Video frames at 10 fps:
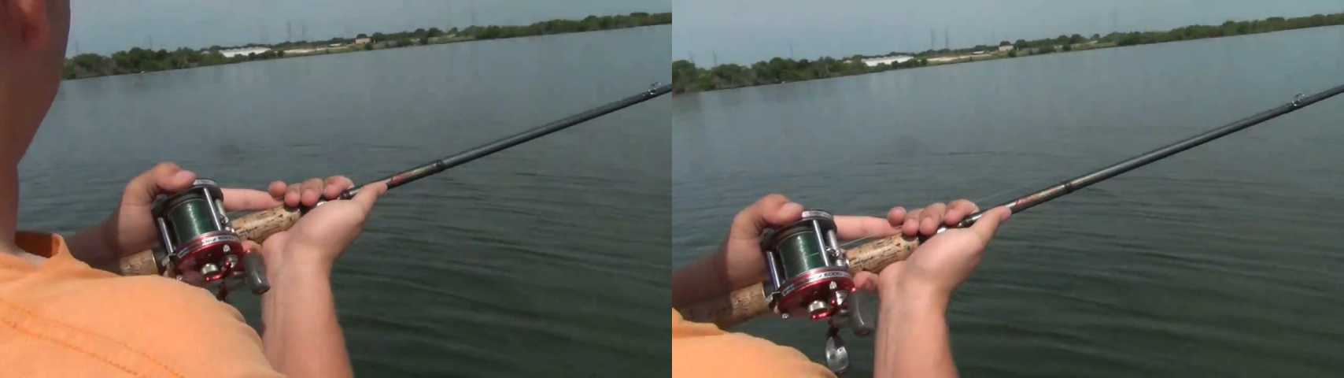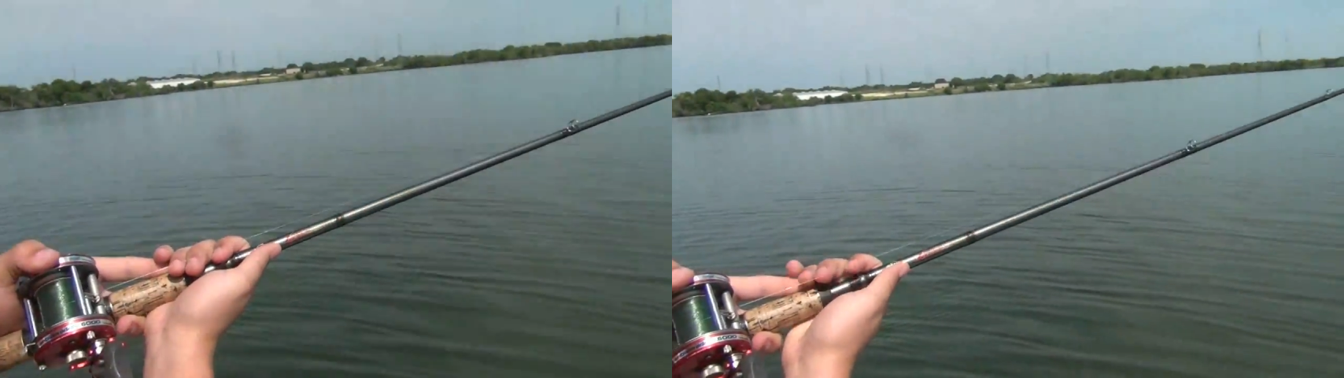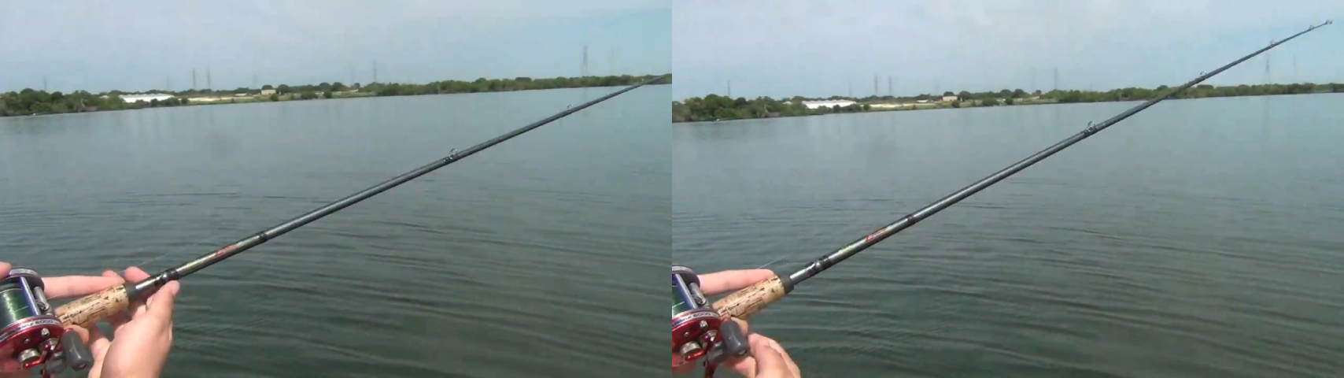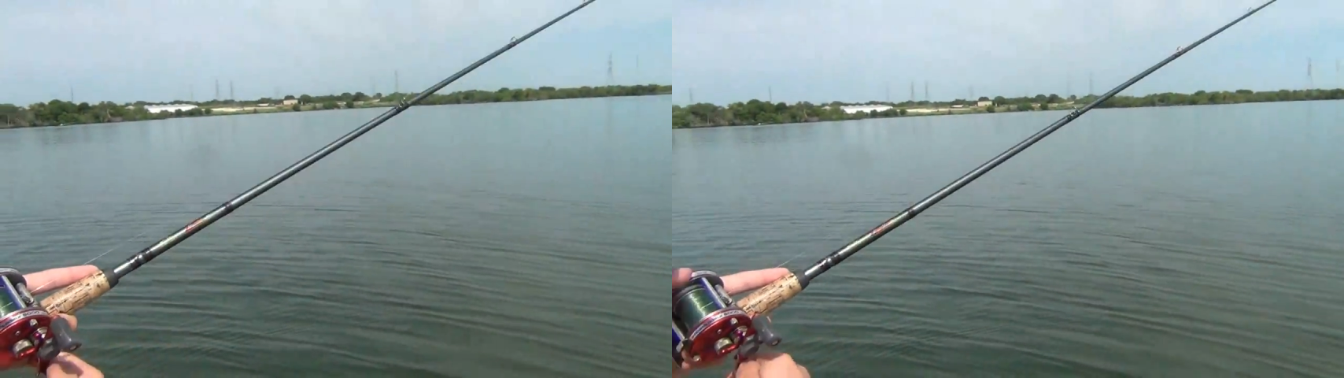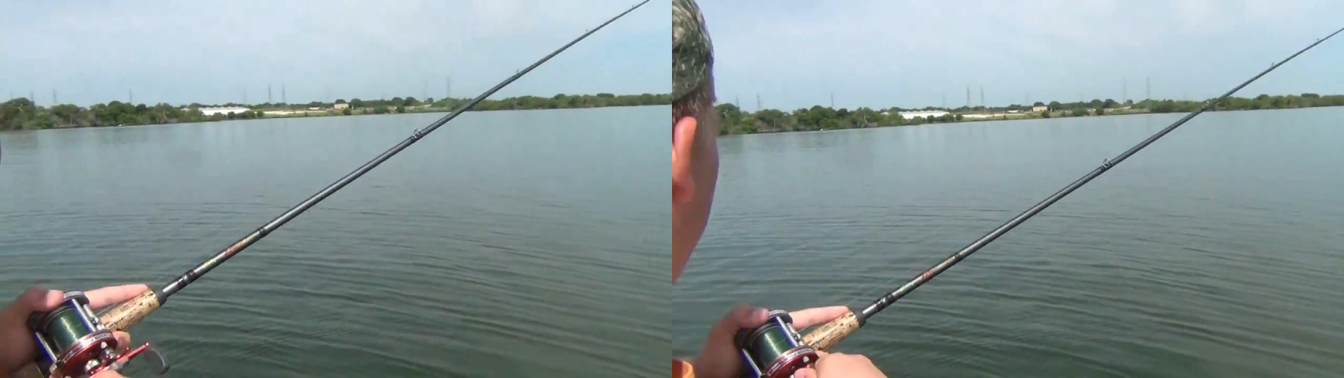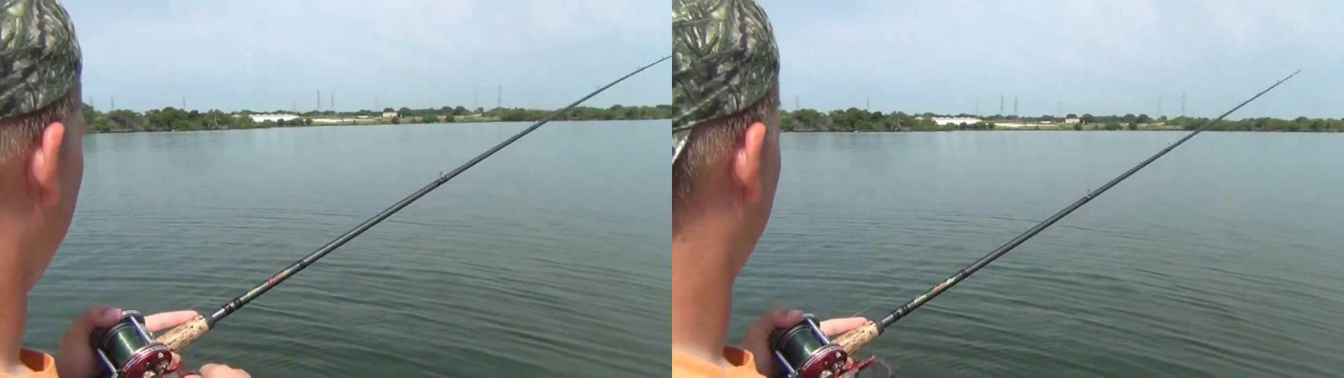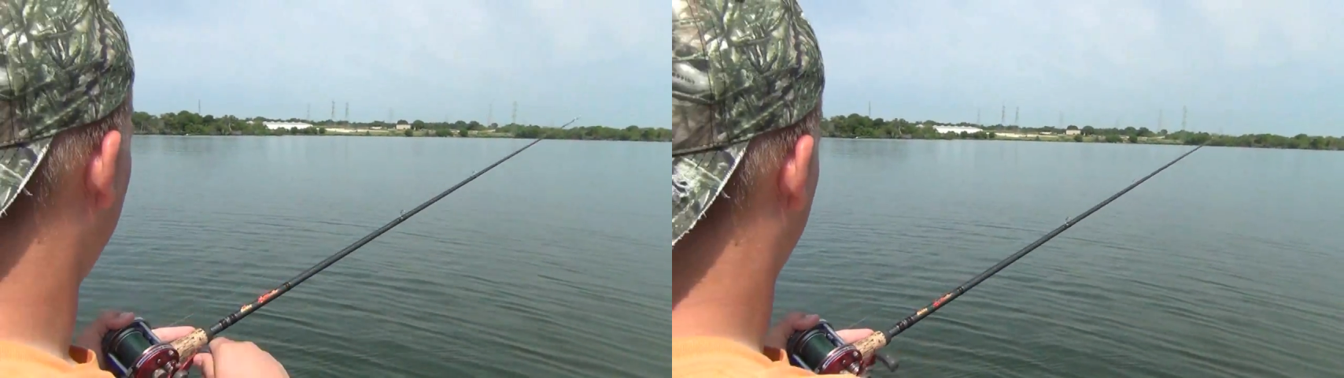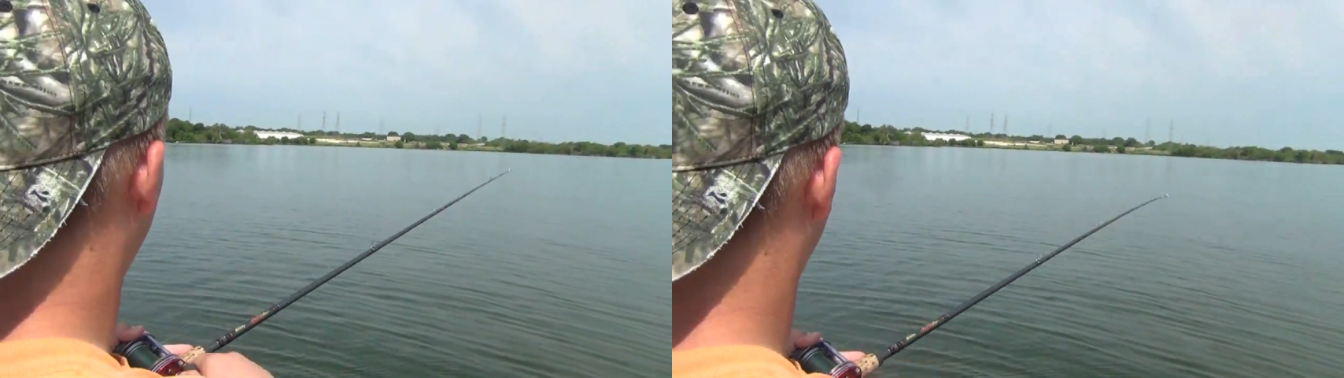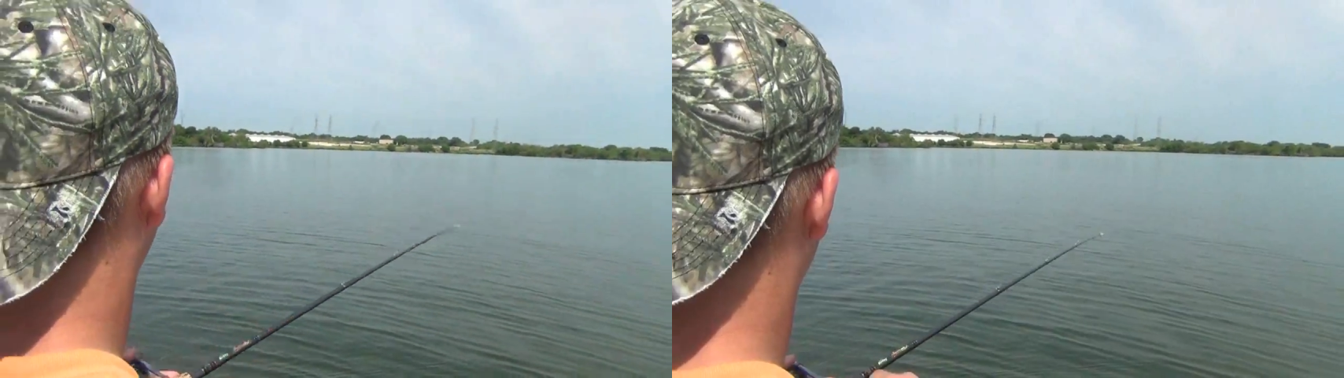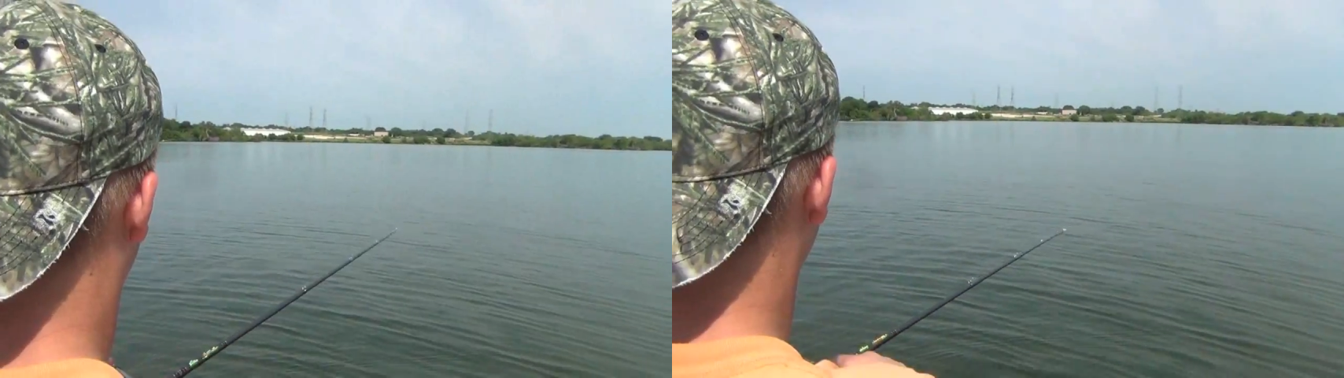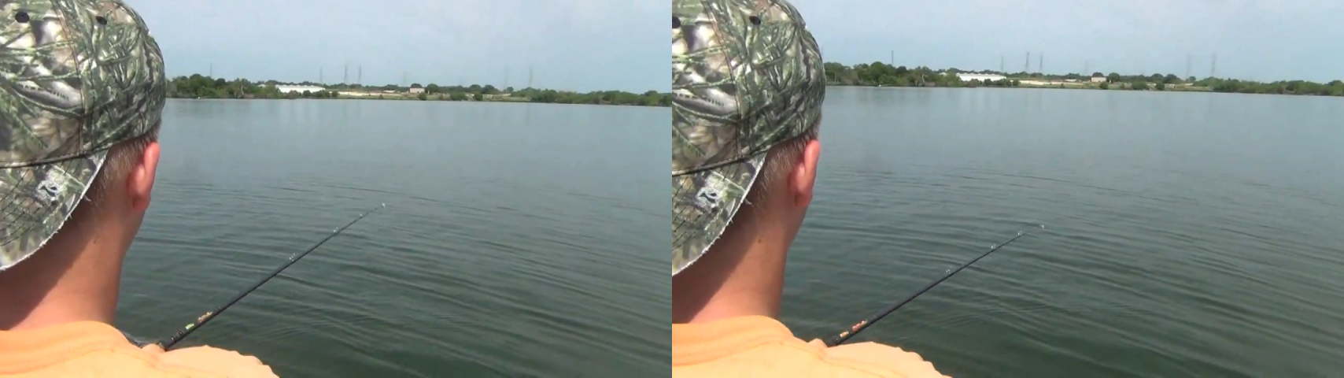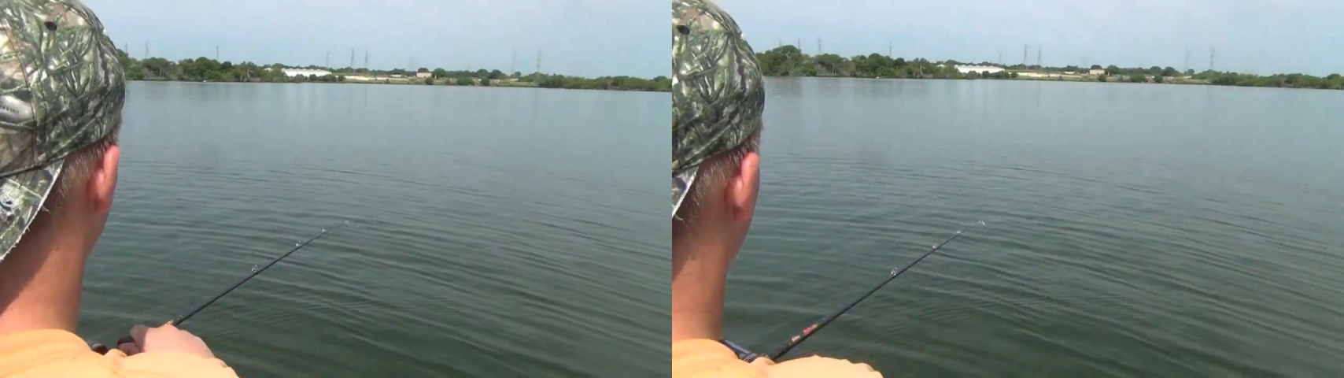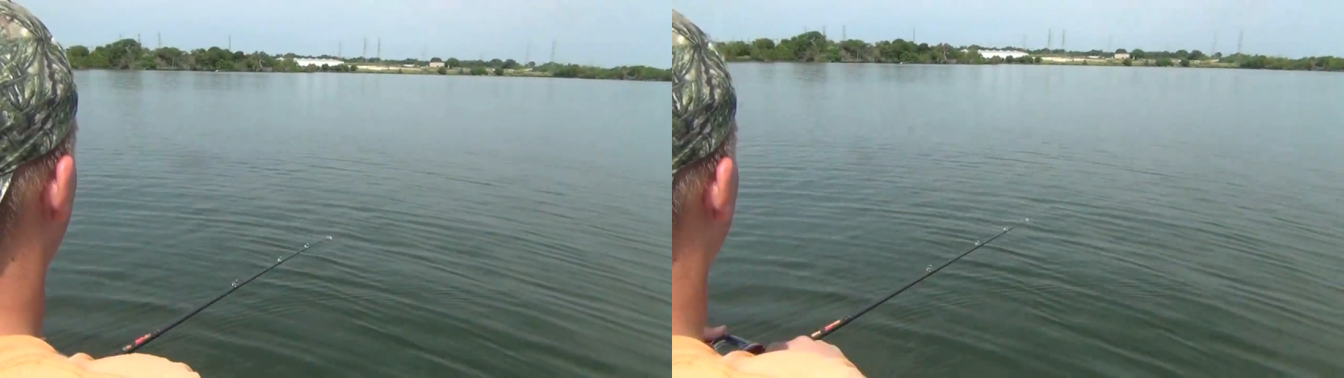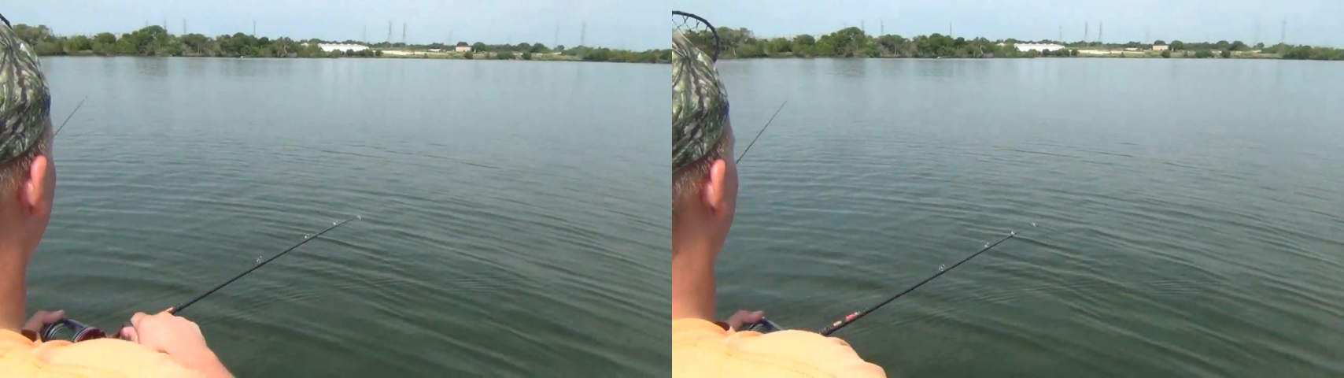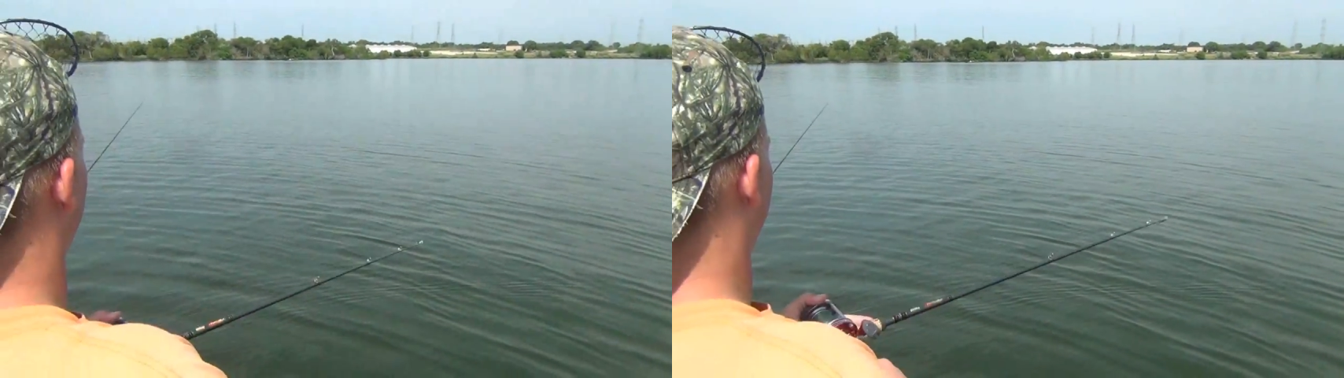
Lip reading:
[unreadable: no face in view]